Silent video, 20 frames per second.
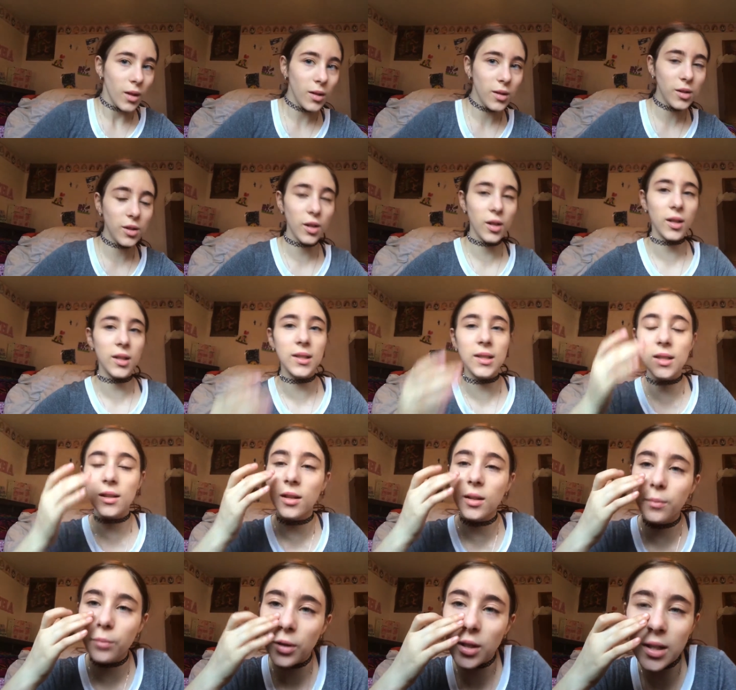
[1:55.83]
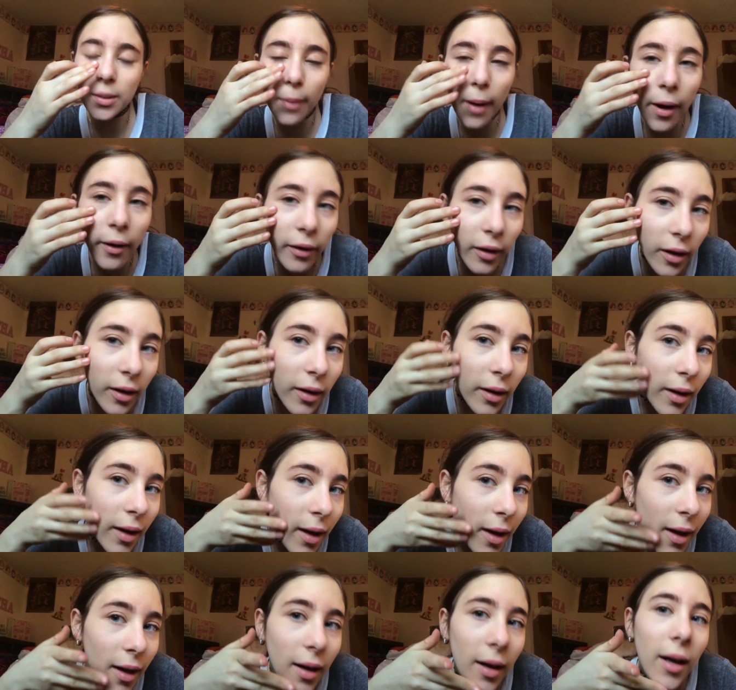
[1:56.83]
So the concealer and press powder,
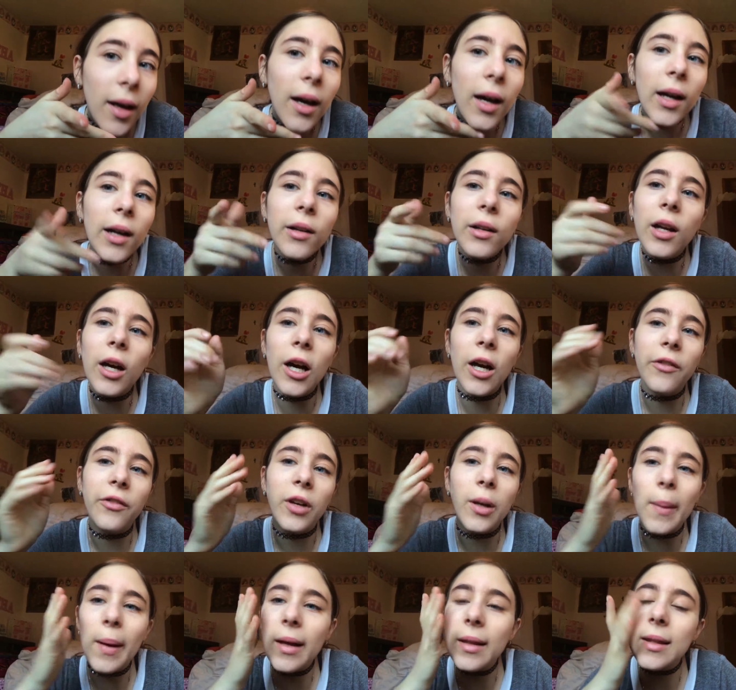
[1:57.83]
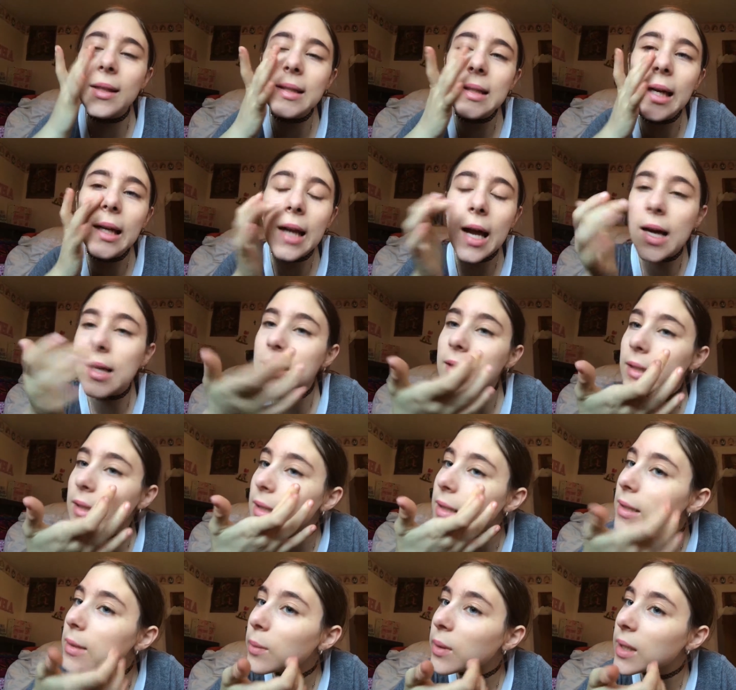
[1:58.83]
I don't know how I feel about it. This side has it,
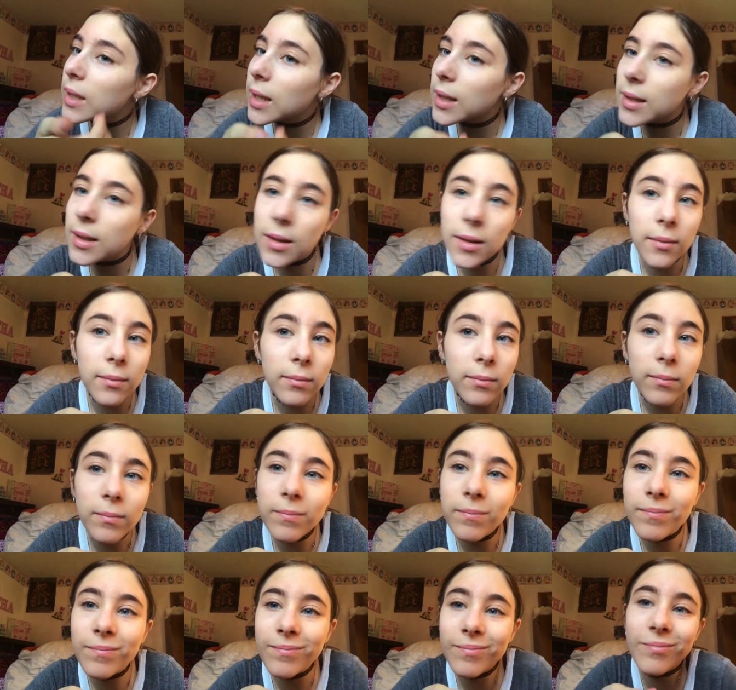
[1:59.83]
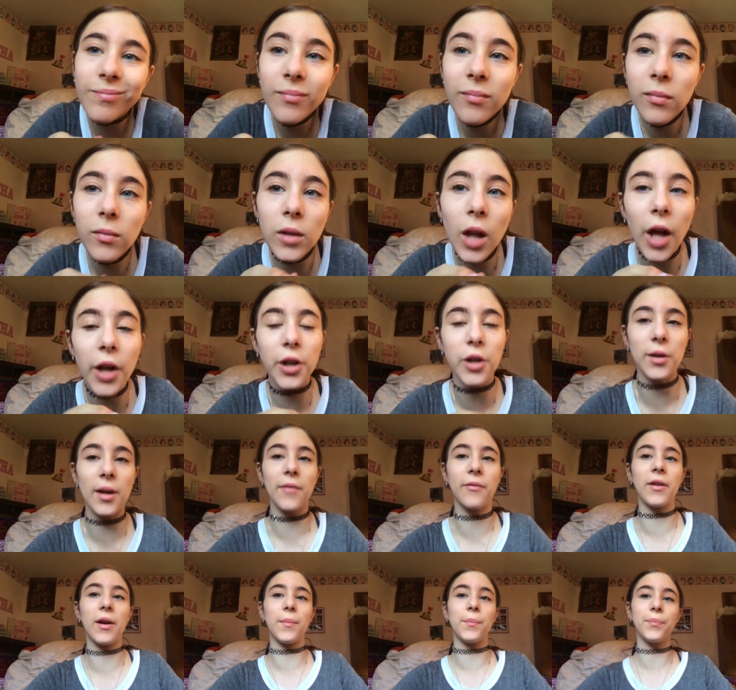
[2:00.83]
this one doesn't. Not too
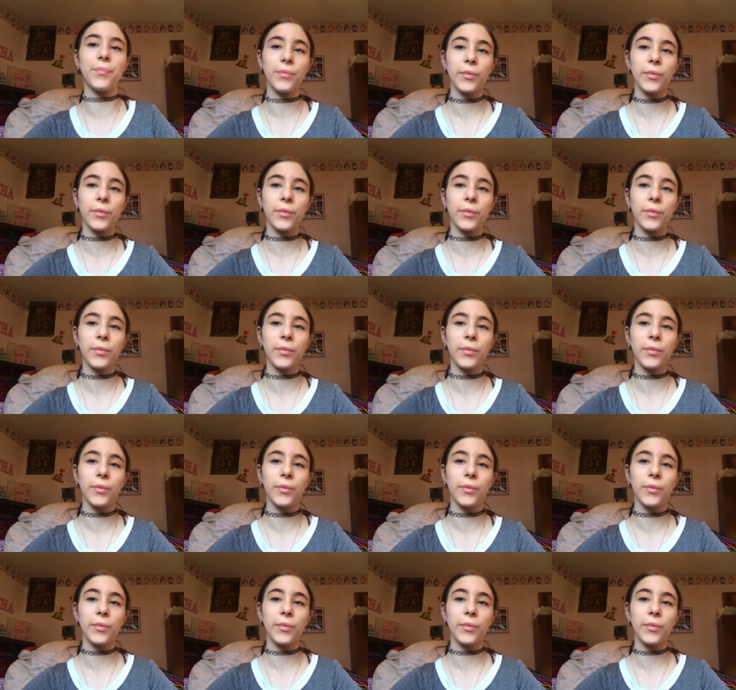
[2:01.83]
different